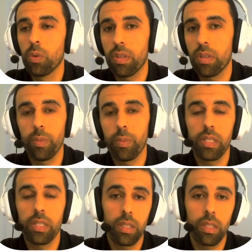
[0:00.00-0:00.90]
with a domain
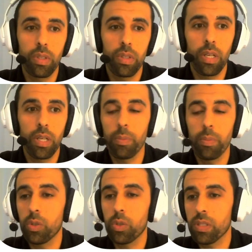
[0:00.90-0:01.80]
instead of the
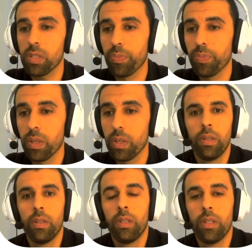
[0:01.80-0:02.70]
IP address.
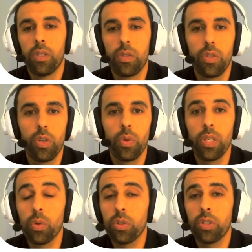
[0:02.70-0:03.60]
So
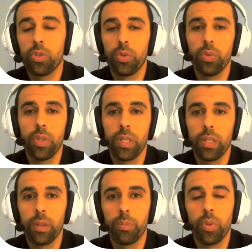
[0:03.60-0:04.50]
in order
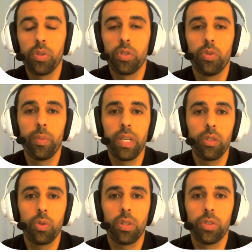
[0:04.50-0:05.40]
to point a
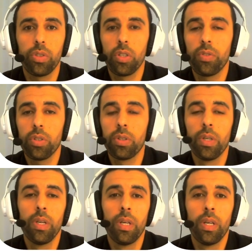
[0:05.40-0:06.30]
domain to our server,
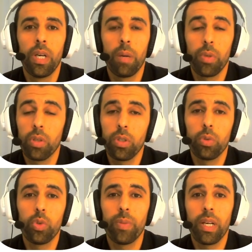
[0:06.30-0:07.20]
I'm going to go
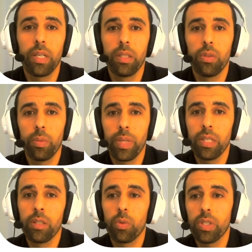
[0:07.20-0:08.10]
to my
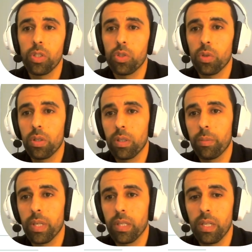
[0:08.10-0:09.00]
domain registrar. In
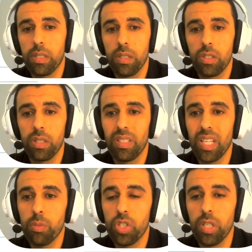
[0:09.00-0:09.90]
my case, it's
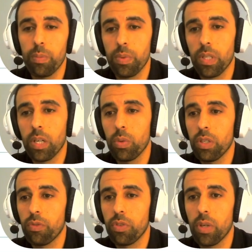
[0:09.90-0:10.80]
Namecheap. Now,
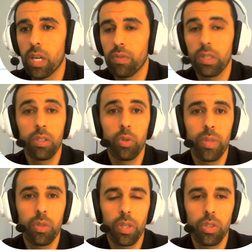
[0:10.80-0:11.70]
if you have another
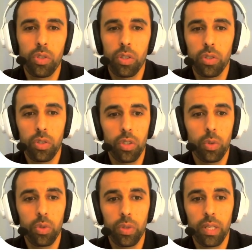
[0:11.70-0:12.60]
domain registrar, just
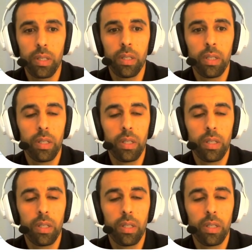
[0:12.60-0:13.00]
go to